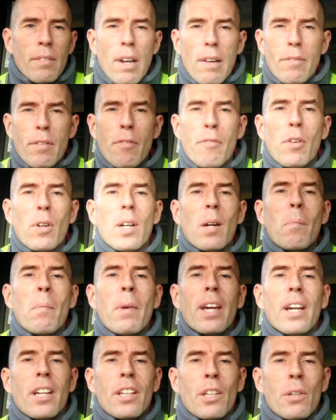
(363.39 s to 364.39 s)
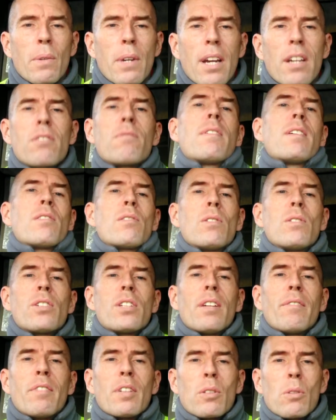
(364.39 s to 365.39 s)
have to fucking make a New Year's
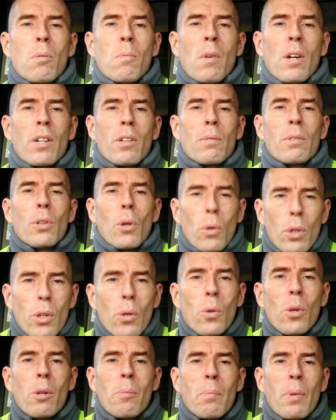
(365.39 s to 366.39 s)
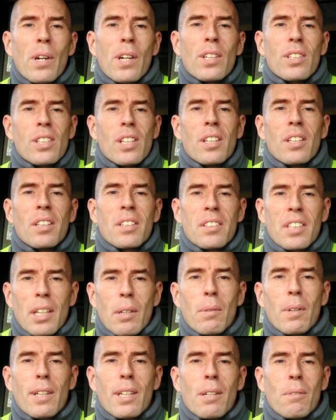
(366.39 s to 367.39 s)
resolution if you don't want to. You're your own person,
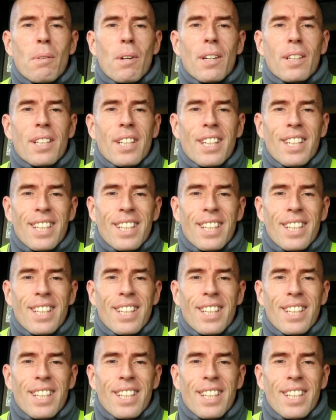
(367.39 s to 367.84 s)
do what you want.